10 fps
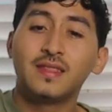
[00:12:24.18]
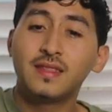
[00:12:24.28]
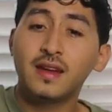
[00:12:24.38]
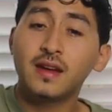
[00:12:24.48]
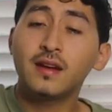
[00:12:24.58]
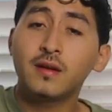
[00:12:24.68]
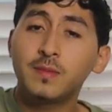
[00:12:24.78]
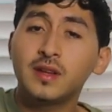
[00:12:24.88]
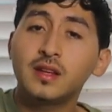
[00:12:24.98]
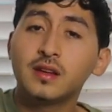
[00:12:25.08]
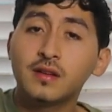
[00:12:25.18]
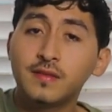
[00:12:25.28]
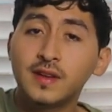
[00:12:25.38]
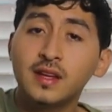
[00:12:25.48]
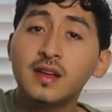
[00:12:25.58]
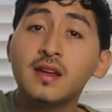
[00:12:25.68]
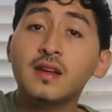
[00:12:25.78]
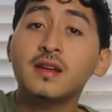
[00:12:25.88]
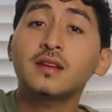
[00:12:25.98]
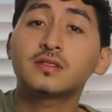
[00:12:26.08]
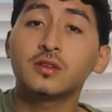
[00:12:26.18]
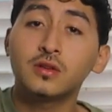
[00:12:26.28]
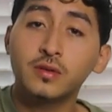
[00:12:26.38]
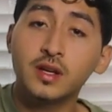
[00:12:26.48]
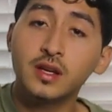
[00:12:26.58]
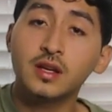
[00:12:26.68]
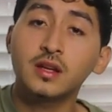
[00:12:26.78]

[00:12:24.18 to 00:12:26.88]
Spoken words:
There be a victory.